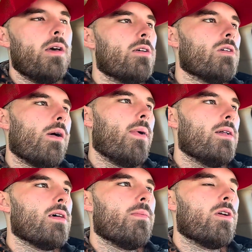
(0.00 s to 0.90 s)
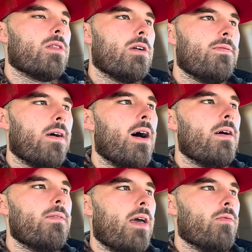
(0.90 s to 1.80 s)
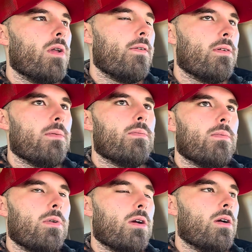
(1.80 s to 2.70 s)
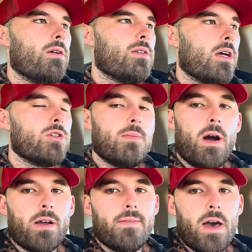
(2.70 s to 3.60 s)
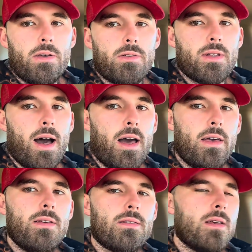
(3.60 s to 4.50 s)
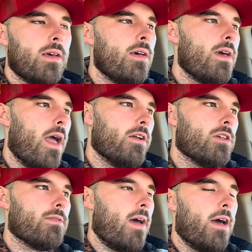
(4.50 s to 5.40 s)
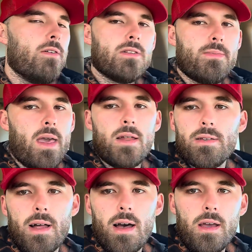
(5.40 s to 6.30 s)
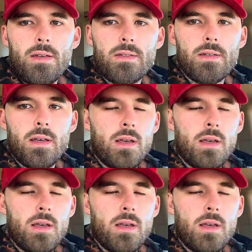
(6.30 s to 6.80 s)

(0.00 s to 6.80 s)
so that by the time you're 35 and whenever your sexual market value is the highest and your just value as a man is the highest,